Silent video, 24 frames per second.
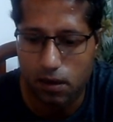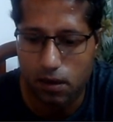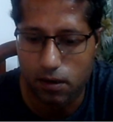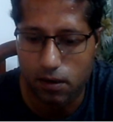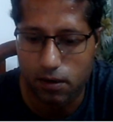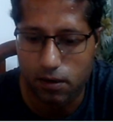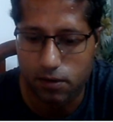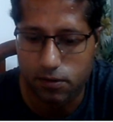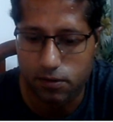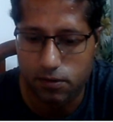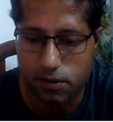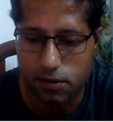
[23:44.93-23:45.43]

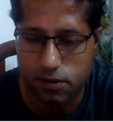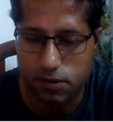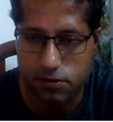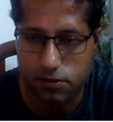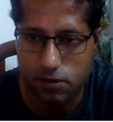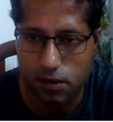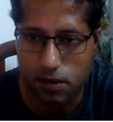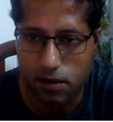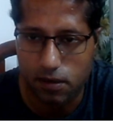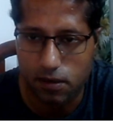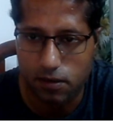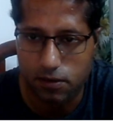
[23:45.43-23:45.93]

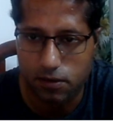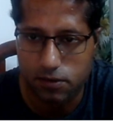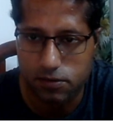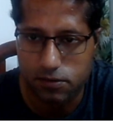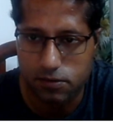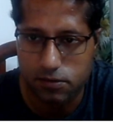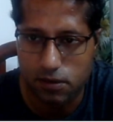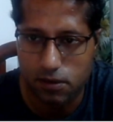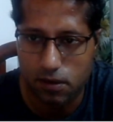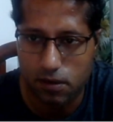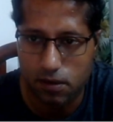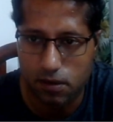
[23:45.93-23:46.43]

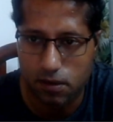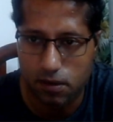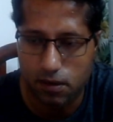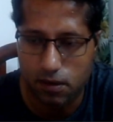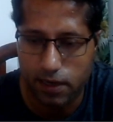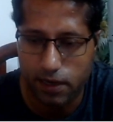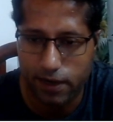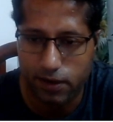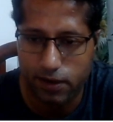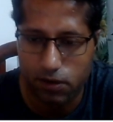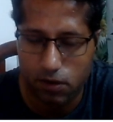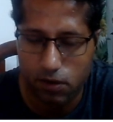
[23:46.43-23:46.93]
is a
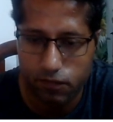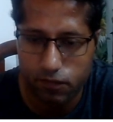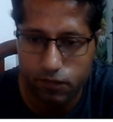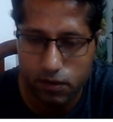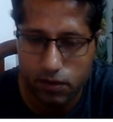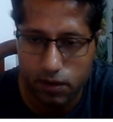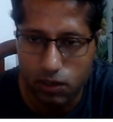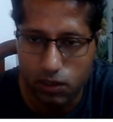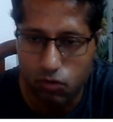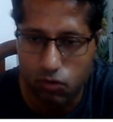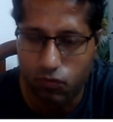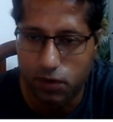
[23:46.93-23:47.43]
kind of
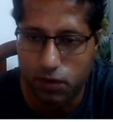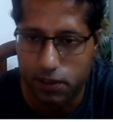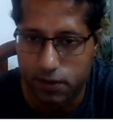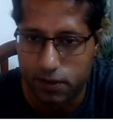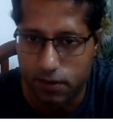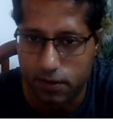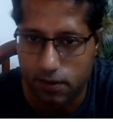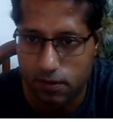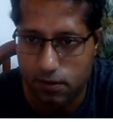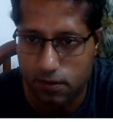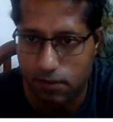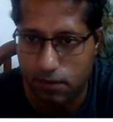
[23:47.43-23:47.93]

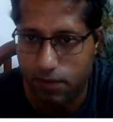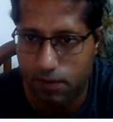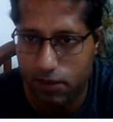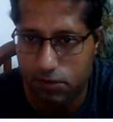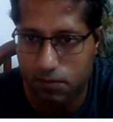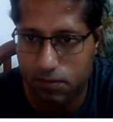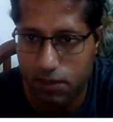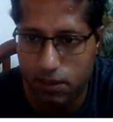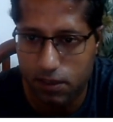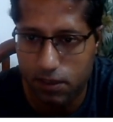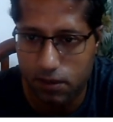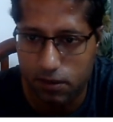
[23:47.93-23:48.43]
equality. In
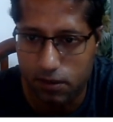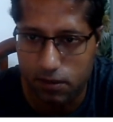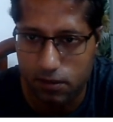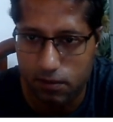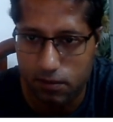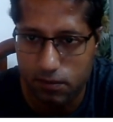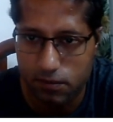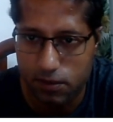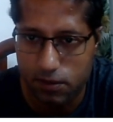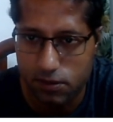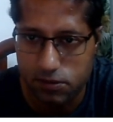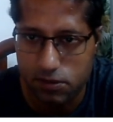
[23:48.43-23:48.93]
mathematical
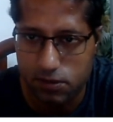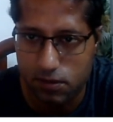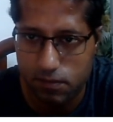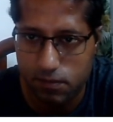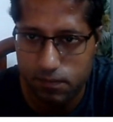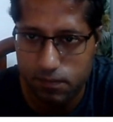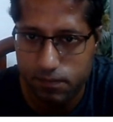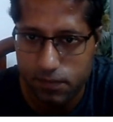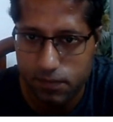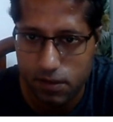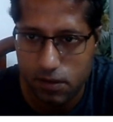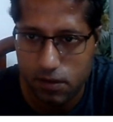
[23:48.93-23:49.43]
term, is a
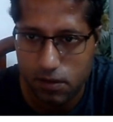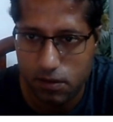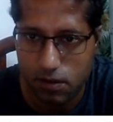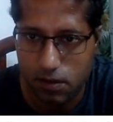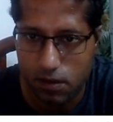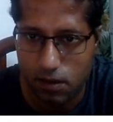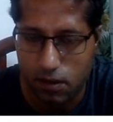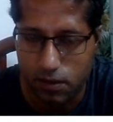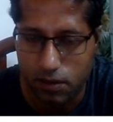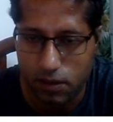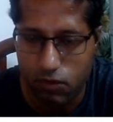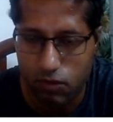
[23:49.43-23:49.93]

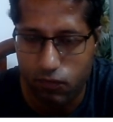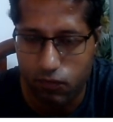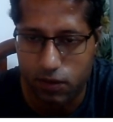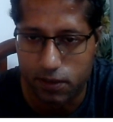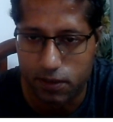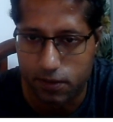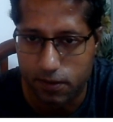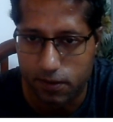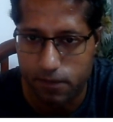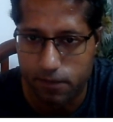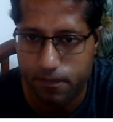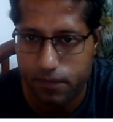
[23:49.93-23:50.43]
equality.